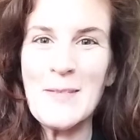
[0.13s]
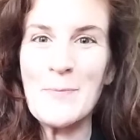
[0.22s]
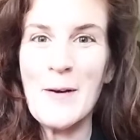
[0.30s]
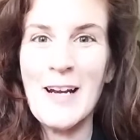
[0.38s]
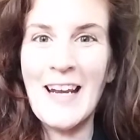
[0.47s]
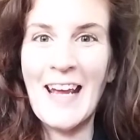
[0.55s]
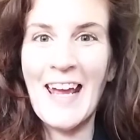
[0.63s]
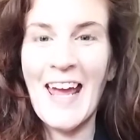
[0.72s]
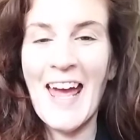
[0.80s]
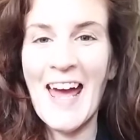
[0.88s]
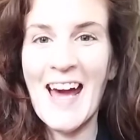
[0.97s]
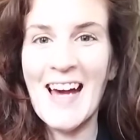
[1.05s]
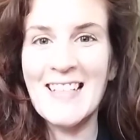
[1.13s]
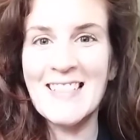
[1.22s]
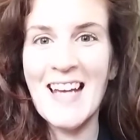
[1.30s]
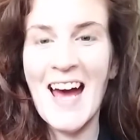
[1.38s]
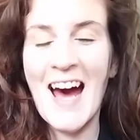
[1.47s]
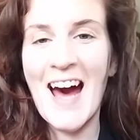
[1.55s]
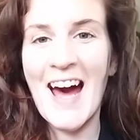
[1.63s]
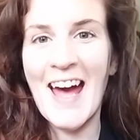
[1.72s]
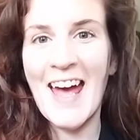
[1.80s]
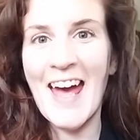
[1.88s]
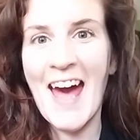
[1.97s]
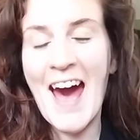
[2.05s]
Brittany, and
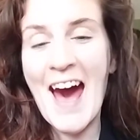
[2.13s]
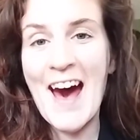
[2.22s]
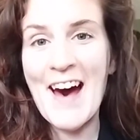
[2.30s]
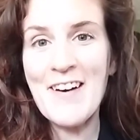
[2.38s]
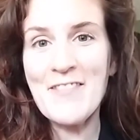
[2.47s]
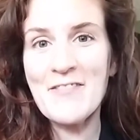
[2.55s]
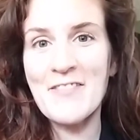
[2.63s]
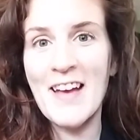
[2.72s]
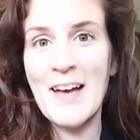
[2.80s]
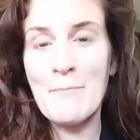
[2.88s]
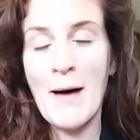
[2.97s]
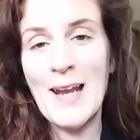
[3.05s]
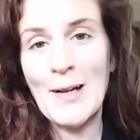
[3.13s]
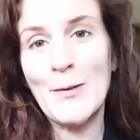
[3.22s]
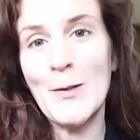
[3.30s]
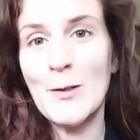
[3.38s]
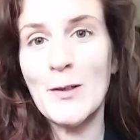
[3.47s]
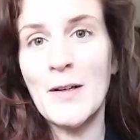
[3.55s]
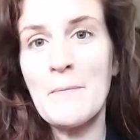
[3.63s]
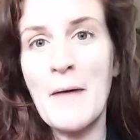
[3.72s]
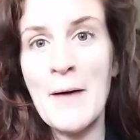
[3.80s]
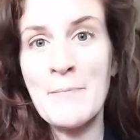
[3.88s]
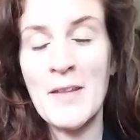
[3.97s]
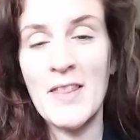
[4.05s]
I have a monoclonal
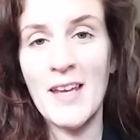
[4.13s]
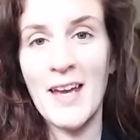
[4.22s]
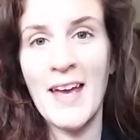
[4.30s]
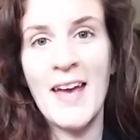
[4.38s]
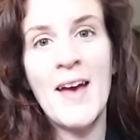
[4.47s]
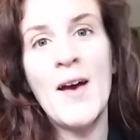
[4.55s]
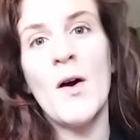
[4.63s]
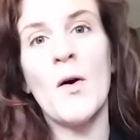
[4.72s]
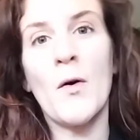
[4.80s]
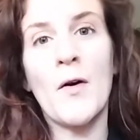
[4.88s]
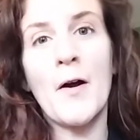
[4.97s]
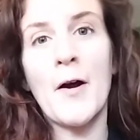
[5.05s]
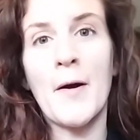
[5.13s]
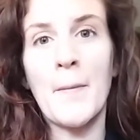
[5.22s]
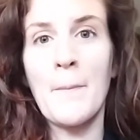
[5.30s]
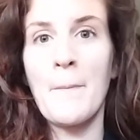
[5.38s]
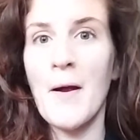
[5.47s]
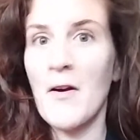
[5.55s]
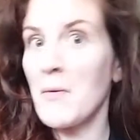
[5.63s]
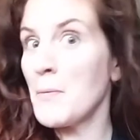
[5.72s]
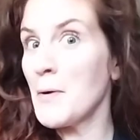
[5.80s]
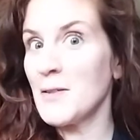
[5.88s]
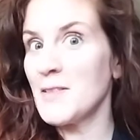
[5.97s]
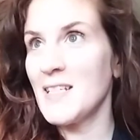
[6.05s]
gammopathy or
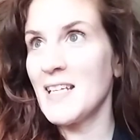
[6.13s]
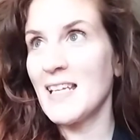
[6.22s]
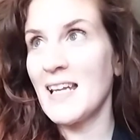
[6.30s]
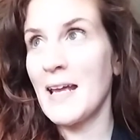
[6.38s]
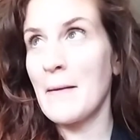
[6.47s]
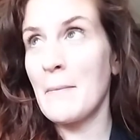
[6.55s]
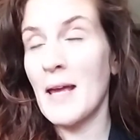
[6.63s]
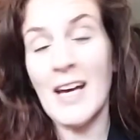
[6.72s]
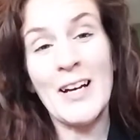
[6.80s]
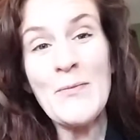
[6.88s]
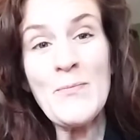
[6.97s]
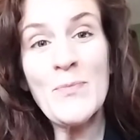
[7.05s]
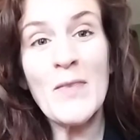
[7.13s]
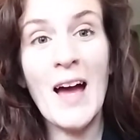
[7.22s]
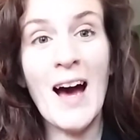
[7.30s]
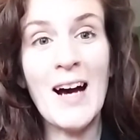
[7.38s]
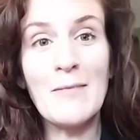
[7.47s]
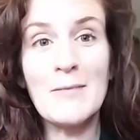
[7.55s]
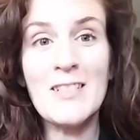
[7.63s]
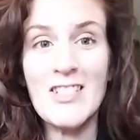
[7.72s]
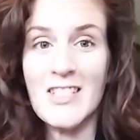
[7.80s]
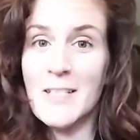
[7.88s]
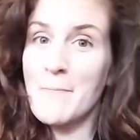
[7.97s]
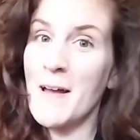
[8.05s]
paraproteinemia. It
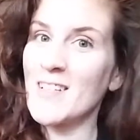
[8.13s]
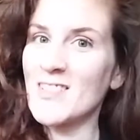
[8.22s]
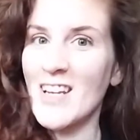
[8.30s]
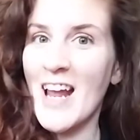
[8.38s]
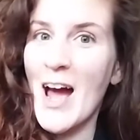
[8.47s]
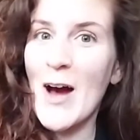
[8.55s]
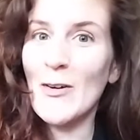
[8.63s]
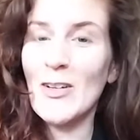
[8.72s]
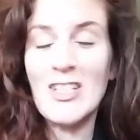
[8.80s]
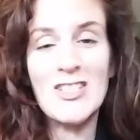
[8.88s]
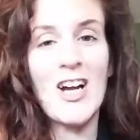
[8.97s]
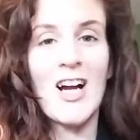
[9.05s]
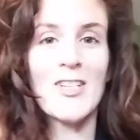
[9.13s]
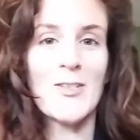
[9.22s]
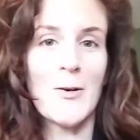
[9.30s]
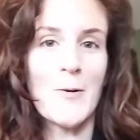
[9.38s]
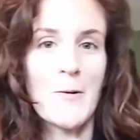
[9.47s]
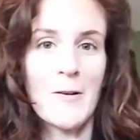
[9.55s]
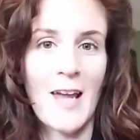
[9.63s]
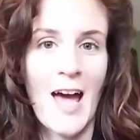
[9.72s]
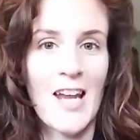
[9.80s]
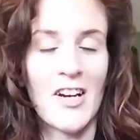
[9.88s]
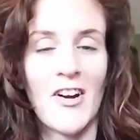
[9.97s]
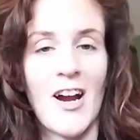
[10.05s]
just depends on how your doctor
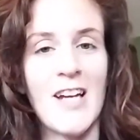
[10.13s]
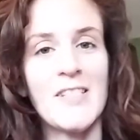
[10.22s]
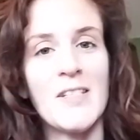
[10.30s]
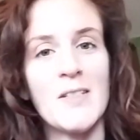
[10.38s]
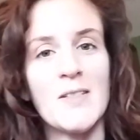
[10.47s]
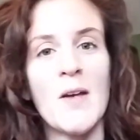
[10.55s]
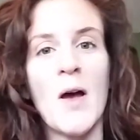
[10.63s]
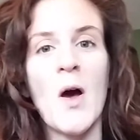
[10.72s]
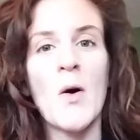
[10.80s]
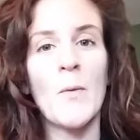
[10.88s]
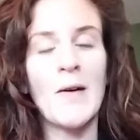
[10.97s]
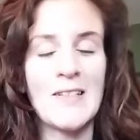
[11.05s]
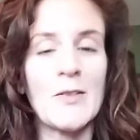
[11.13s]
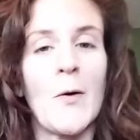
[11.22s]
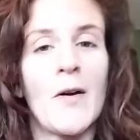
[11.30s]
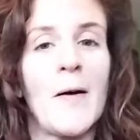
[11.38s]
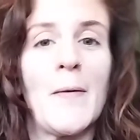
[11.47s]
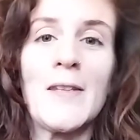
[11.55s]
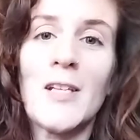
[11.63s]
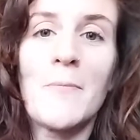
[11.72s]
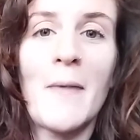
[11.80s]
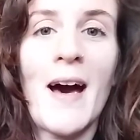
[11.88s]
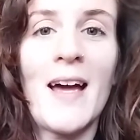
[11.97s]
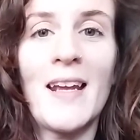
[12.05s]
categorizes what's going on with your
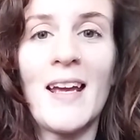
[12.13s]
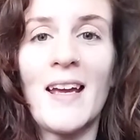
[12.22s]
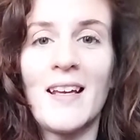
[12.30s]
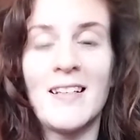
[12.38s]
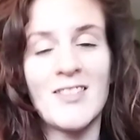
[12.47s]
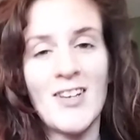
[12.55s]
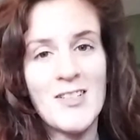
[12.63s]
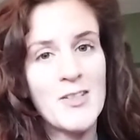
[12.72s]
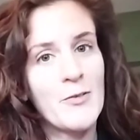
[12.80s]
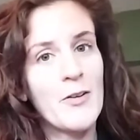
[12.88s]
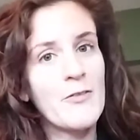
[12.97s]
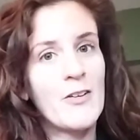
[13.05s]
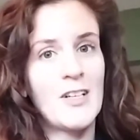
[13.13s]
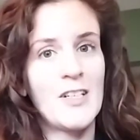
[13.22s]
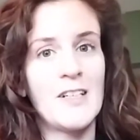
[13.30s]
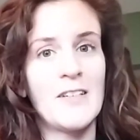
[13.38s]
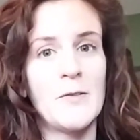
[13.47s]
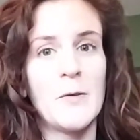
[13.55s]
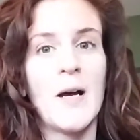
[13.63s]
body. It is also referred to